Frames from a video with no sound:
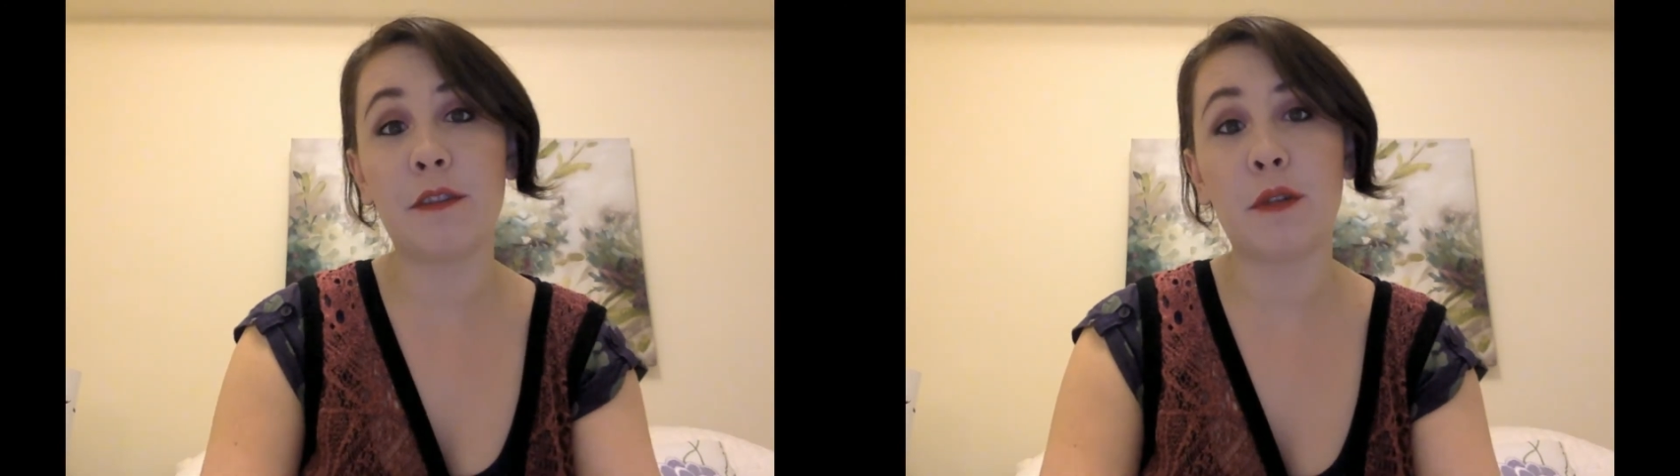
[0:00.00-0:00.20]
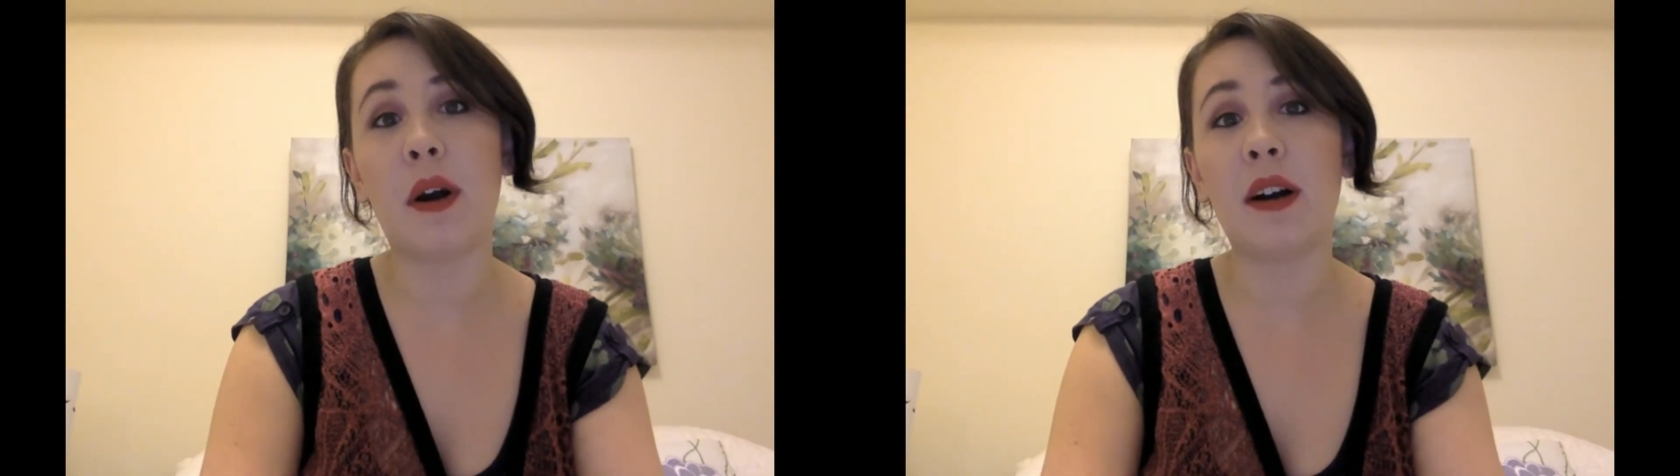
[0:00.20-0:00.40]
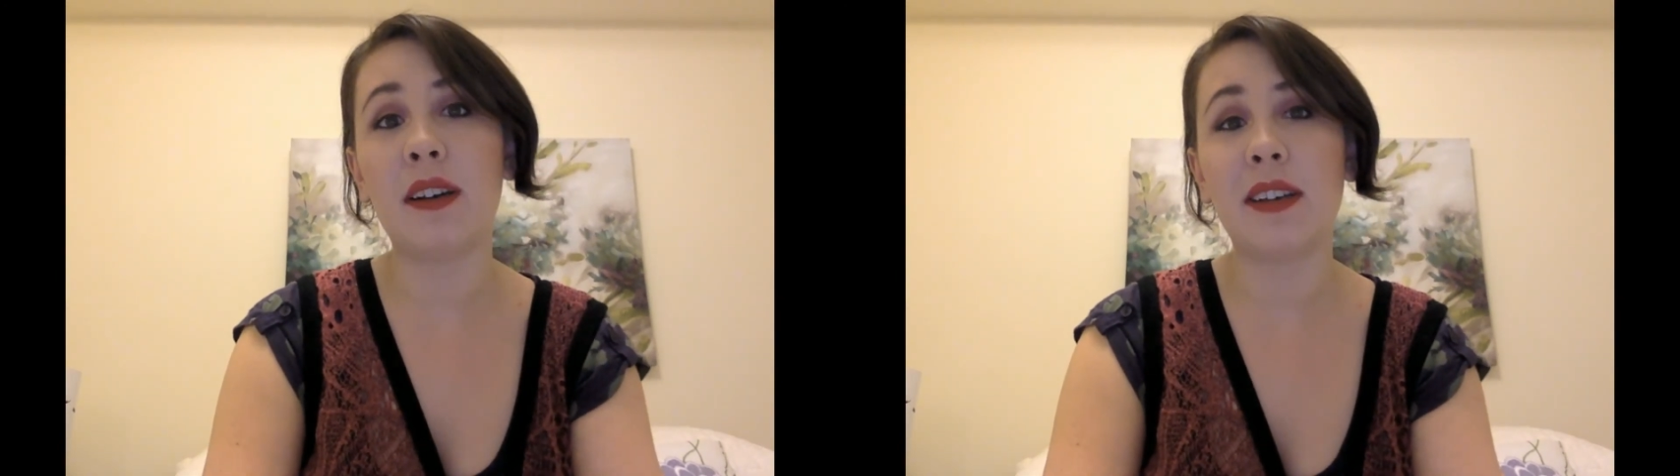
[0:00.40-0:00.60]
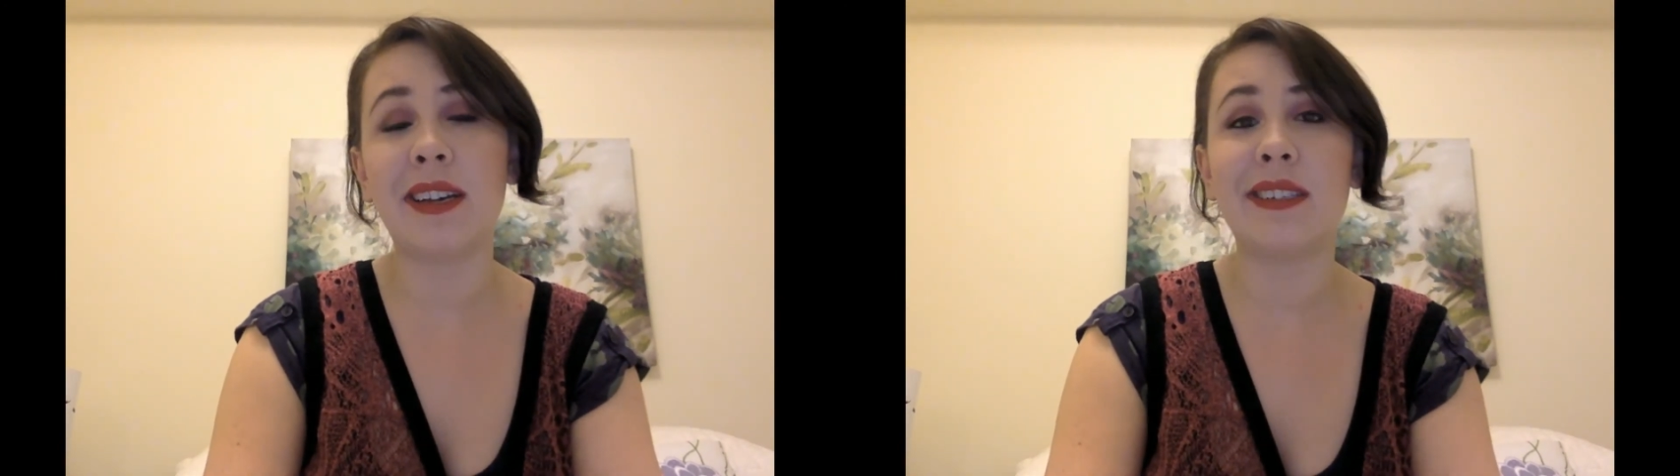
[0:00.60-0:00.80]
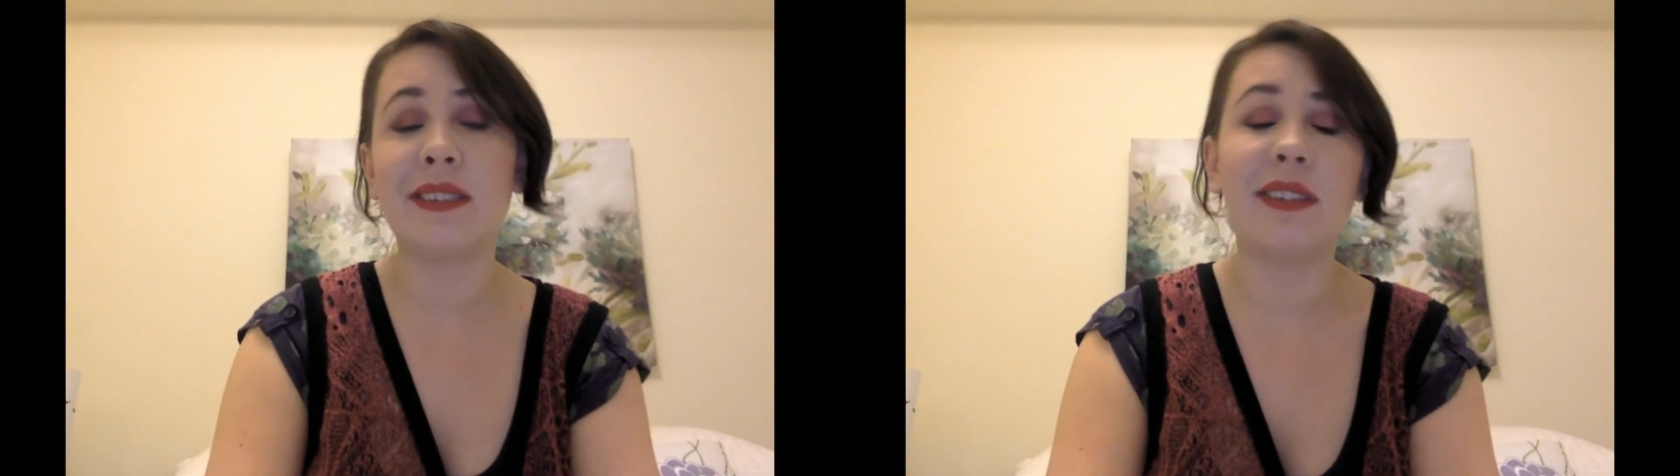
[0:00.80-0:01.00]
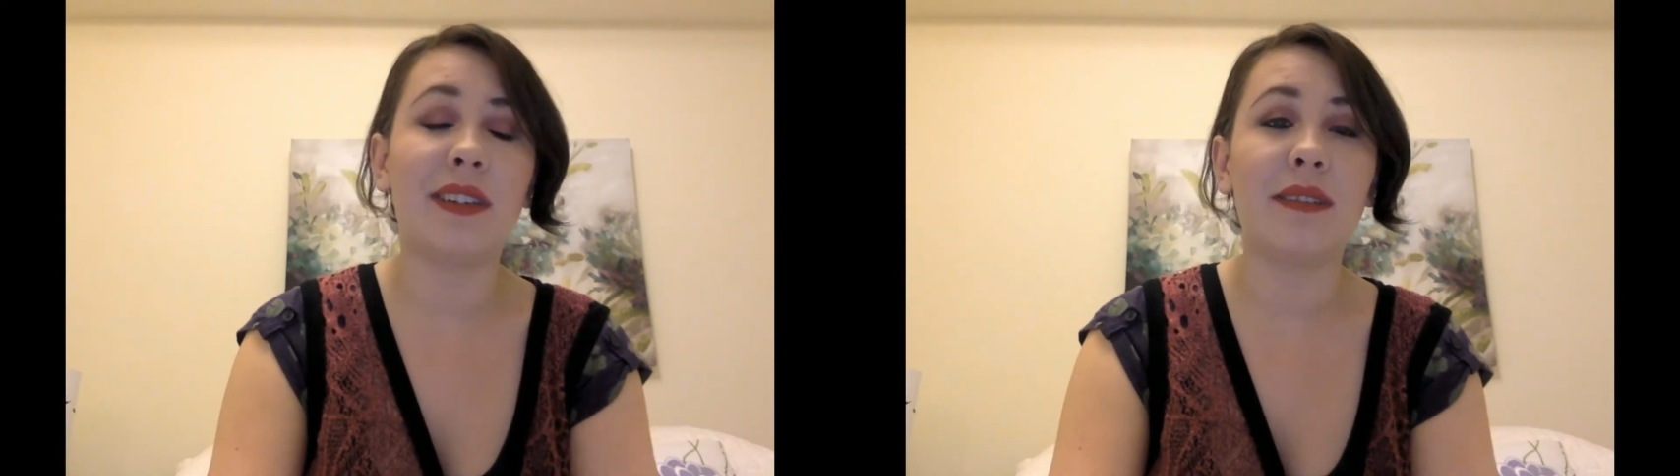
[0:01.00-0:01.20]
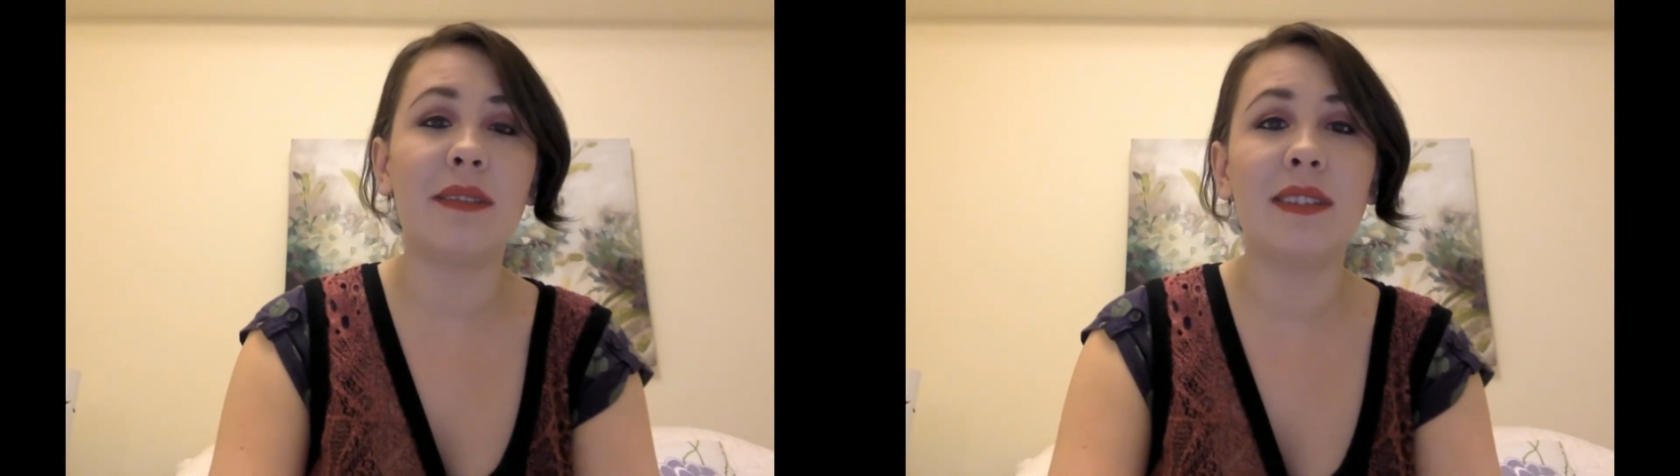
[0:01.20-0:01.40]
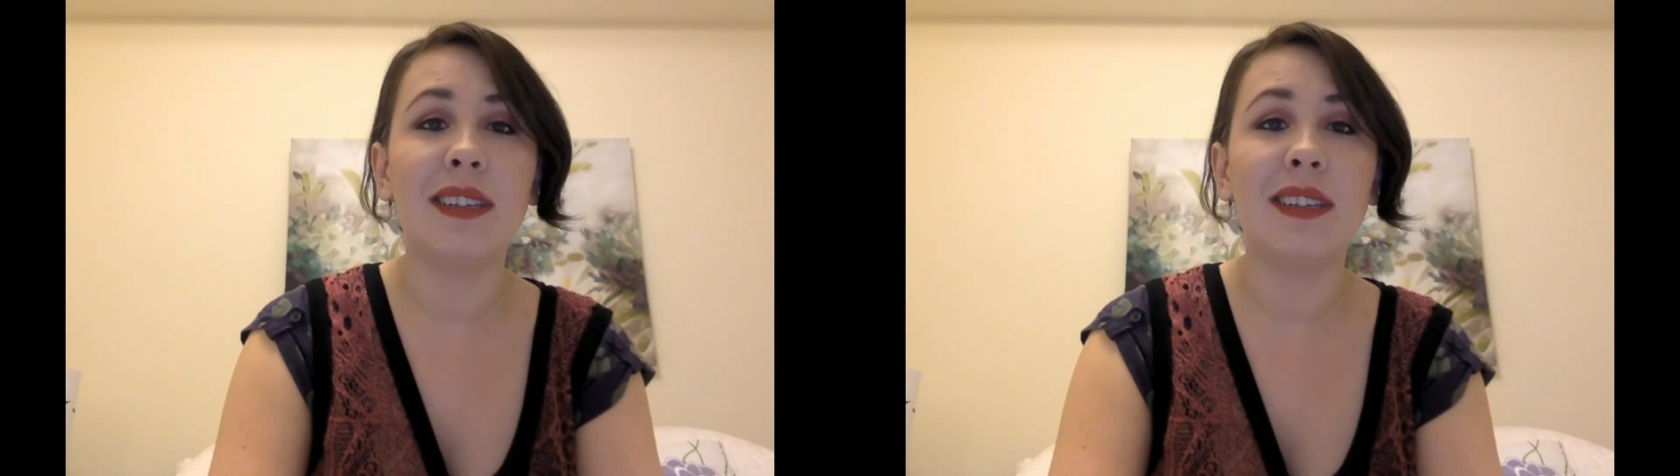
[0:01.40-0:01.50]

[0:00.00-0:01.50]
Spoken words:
for a walk because, you know,